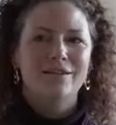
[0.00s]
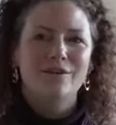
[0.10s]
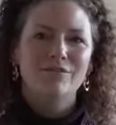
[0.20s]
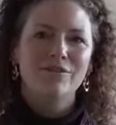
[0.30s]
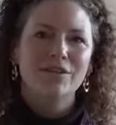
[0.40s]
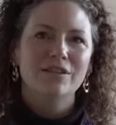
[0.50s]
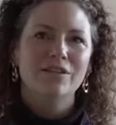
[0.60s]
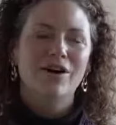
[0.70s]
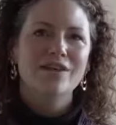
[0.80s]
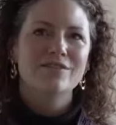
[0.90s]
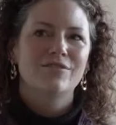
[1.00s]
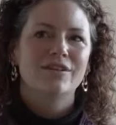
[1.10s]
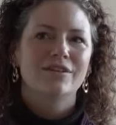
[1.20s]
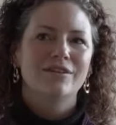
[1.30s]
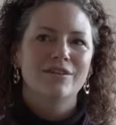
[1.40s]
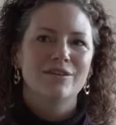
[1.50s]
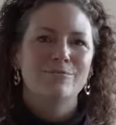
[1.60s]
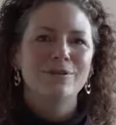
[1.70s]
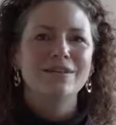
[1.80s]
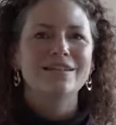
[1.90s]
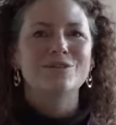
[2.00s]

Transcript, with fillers: you know, the very loss of the the ability